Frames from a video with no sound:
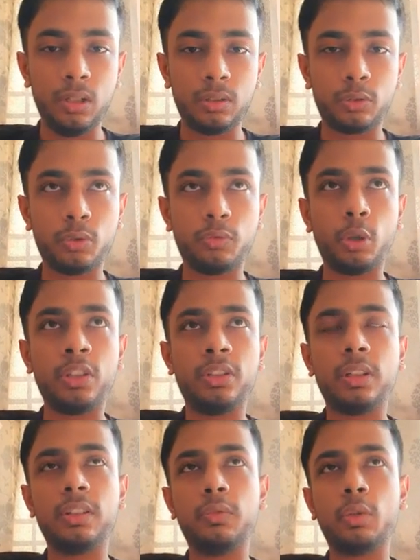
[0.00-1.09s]
So for
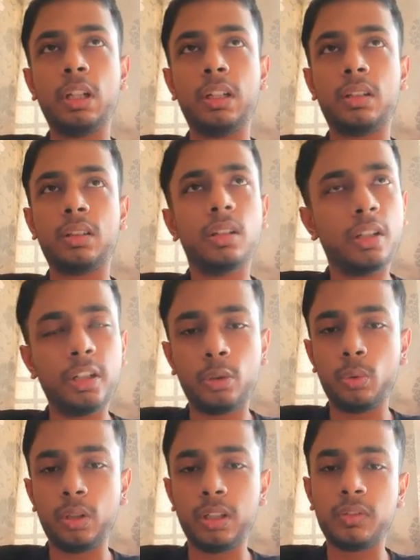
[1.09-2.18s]
instance, if you get
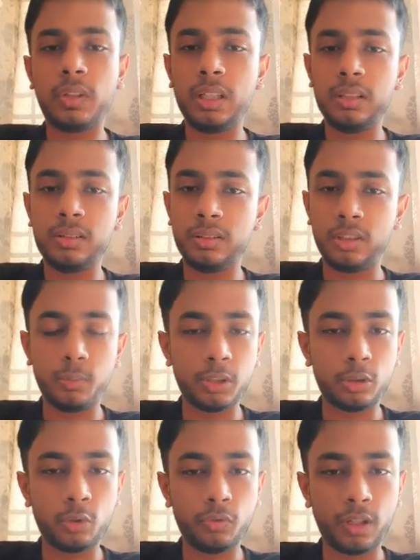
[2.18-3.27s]
32, it is very easy, 3
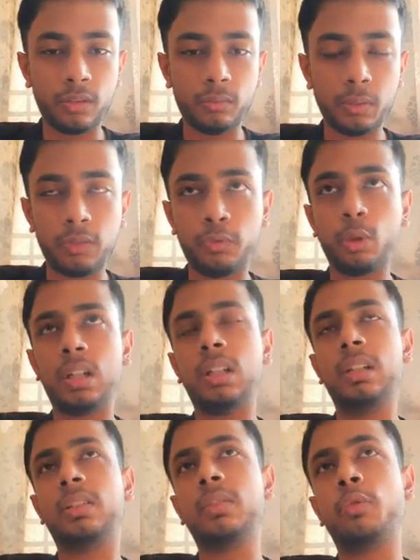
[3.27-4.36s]
plus 2, 5. But if you get, let's say